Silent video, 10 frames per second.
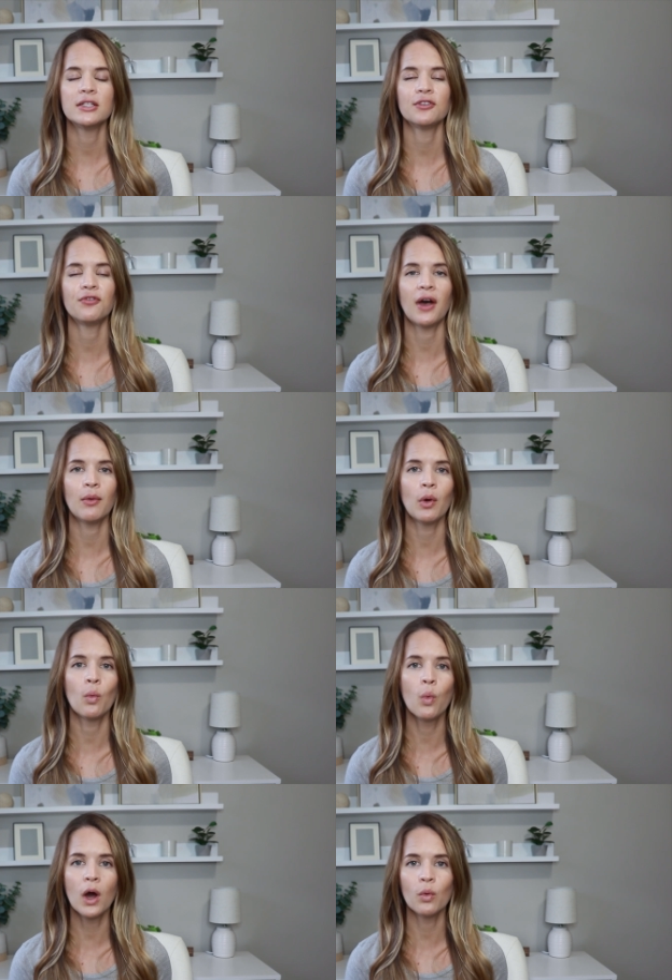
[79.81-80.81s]
to find out
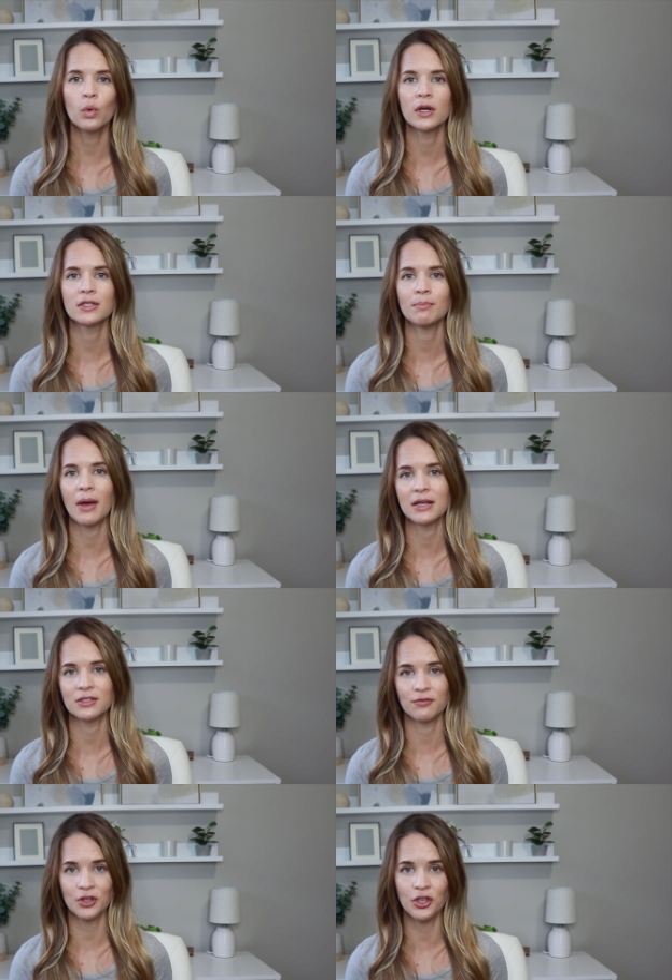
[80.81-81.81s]
what works
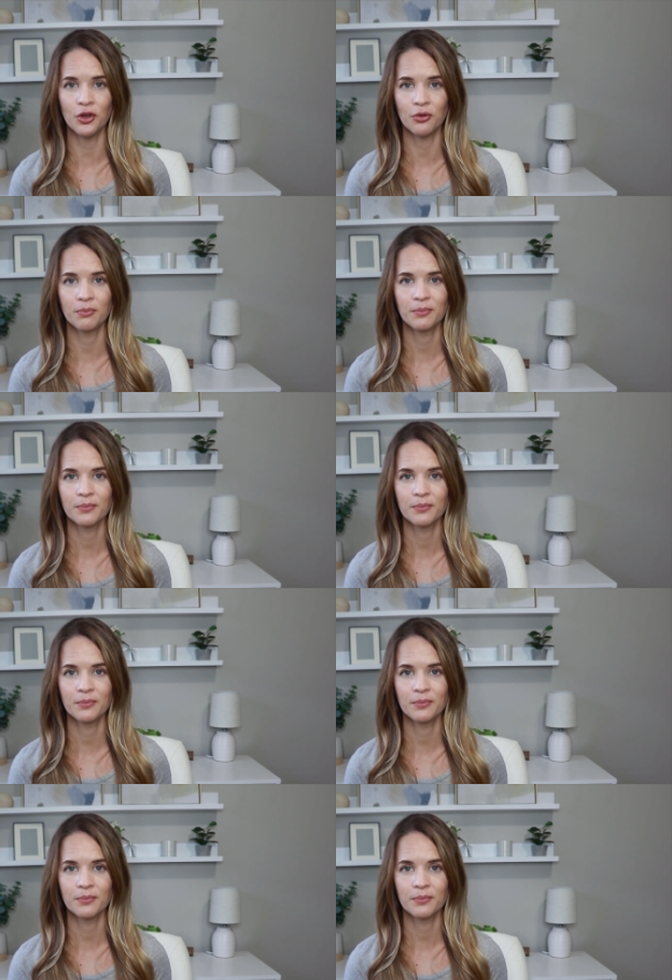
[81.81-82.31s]
best for you.